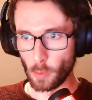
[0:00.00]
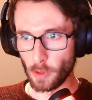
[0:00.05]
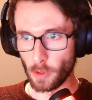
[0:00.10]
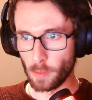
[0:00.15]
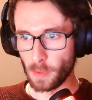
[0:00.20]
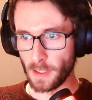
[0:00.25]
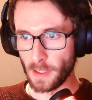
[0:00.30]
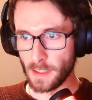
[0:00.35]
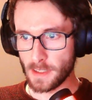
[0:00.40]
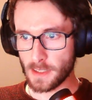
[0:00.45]

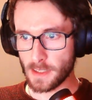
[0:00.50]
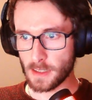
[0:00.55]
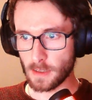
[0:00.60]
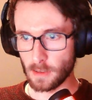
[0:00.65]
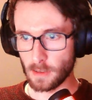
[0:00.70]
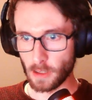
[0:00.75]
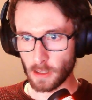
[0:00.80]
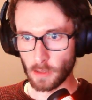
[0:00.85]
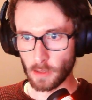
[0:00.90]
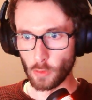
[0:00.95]
place,
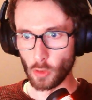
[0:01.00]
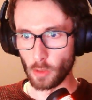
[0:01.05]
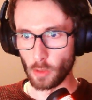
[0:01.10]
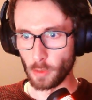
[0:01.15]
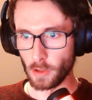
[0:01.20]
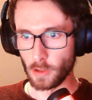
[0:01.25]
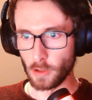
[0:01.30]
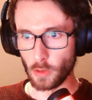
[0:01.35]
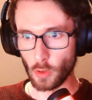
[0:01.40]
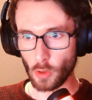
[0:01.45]
like a normal
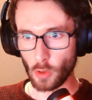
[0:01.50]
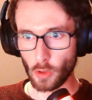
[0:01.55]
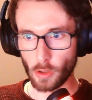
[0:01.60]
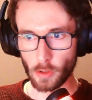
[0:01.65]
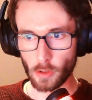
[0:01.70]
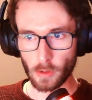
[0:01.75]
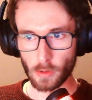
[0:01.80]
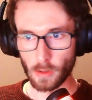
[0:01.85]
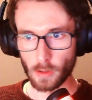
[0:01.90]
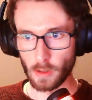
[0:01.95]
door,
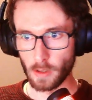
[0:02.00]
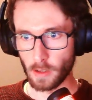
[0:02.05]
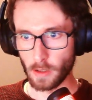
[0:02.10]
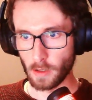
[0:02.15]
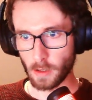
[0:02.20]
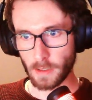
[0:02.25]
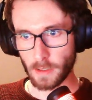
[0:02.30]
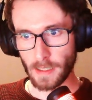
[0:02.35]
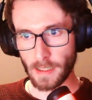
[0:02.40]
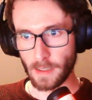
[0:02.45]

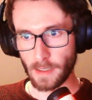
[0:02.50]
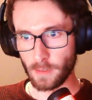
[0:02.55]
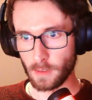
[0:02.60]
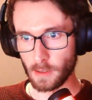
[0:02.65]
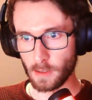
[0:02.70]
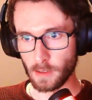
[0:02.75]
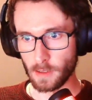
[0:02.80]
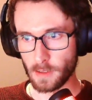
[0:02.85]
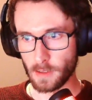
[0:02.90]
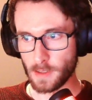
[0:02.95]

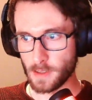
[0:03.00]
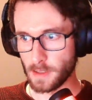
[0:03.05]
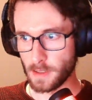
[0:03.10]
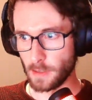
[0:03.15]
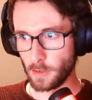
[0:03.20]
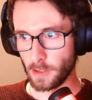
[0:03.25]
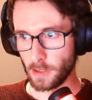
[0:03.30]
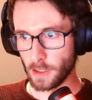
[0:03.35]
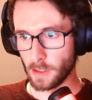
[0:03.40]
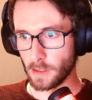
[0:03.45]
candles and
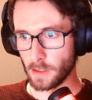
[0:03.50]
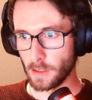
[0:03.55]
everything,